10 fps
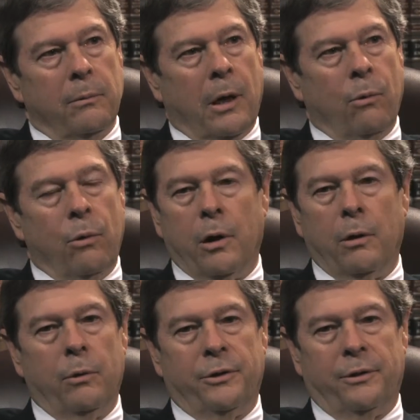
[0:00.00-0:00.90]
My
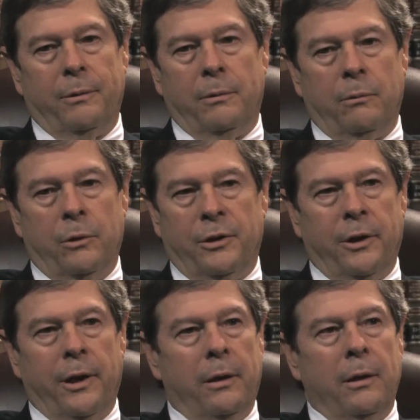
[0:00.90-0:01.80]
word was, was
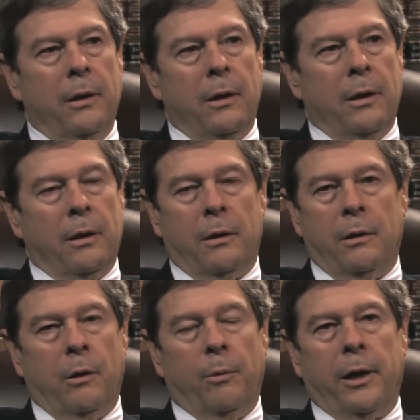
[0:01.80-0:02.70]
it.
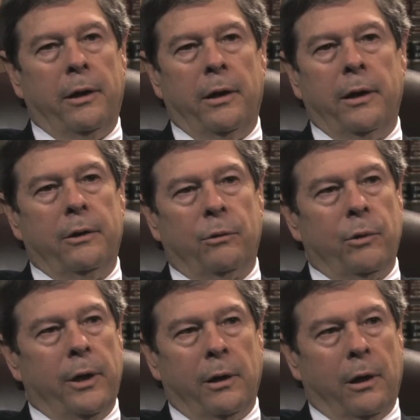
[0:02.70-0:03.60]
Nobody needs a
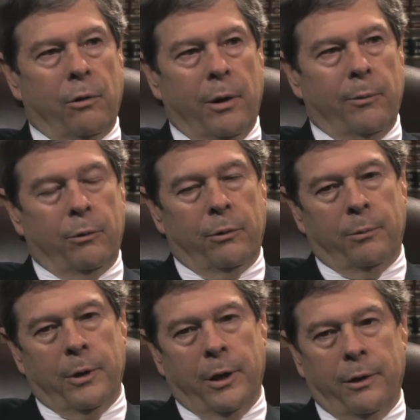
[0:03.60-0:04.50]
written agreement with me.